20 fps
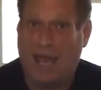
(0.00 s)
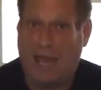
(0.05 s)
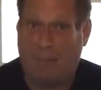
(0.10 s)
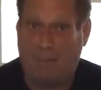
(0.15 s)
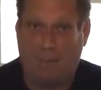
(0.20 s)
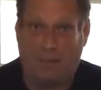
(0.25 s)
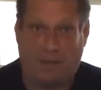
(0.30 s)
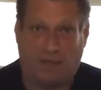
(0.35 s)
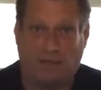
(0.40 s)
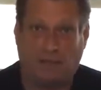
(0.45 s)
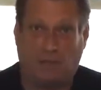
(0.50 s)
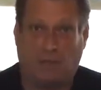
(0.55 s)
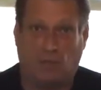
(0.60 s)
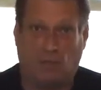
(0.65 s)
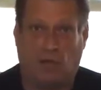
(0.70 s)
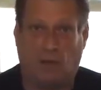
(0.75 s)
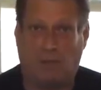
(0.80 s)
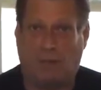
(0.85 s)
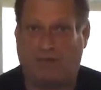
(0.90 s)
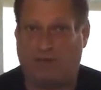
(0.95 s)
and picked
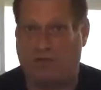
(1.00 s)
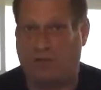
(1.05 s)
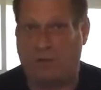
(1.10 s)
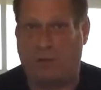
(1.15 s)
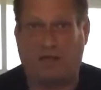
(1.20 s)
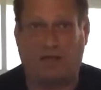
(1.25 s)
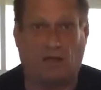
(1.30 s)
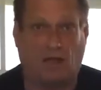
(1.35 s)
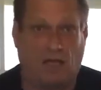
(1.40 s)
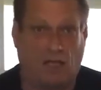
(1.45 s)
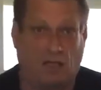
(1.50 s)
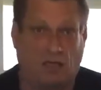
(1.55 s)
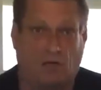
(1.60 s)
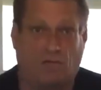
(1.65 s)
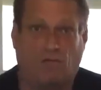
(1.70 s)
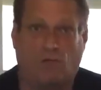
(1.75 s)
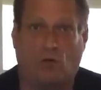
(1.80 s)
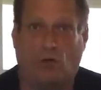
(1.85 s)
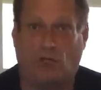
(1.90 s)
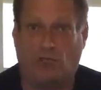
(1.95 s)
them up after they've been laying
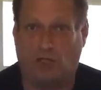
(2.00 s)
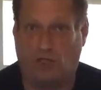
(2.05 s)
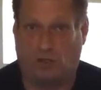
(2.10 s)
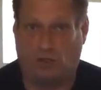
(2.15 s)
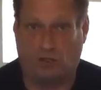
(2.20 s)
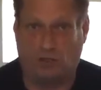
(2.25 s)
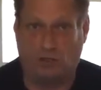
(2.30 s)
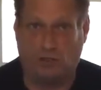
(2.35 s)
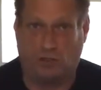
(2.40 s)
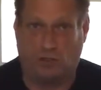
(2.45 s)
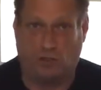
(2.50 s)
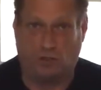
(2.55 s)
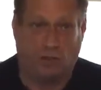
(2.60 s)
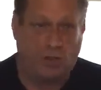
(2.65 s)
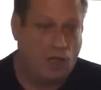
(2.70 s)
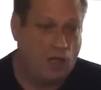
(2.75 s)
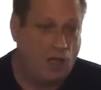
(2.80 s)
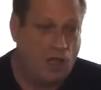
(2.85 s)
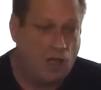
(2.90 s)
there for a year or two.